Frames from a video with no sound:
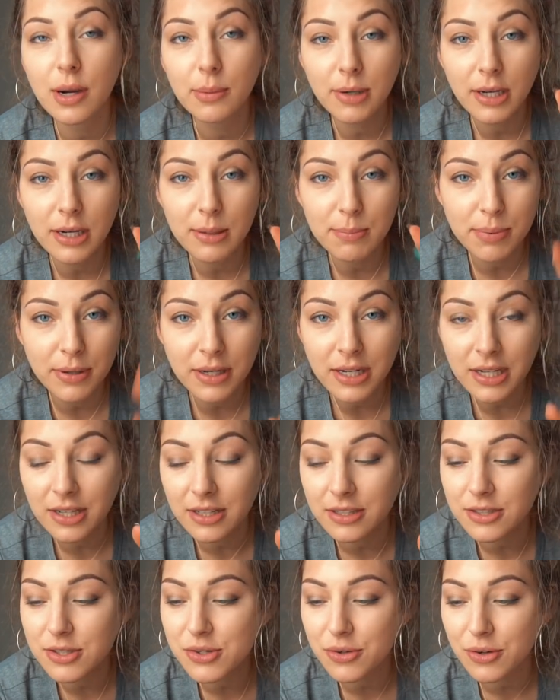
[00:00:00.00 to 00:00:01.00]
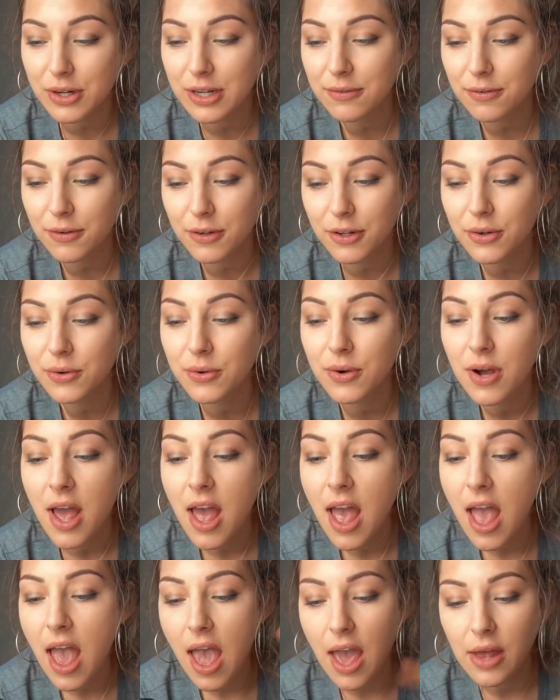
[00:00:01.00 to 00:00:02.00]
I'm gonna put it on the screen for you
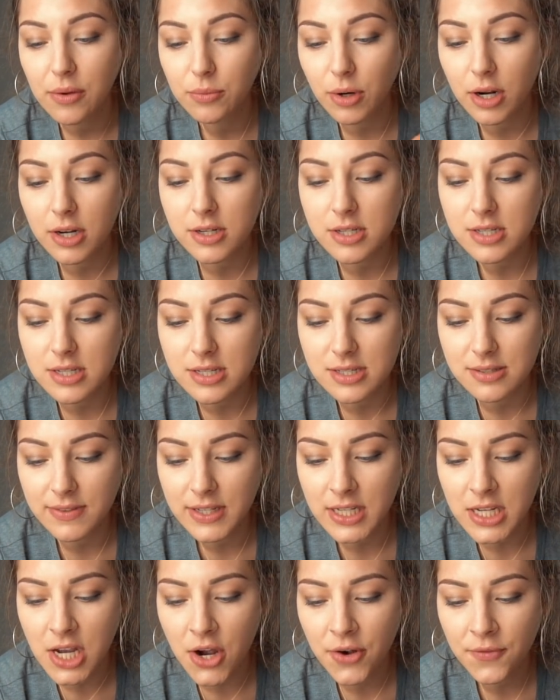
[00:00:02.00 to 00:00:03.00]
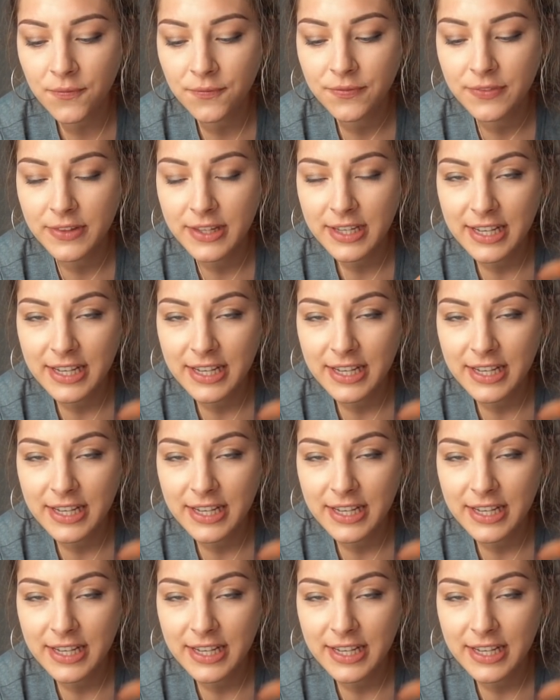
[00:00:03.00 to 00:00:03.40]
and watch this video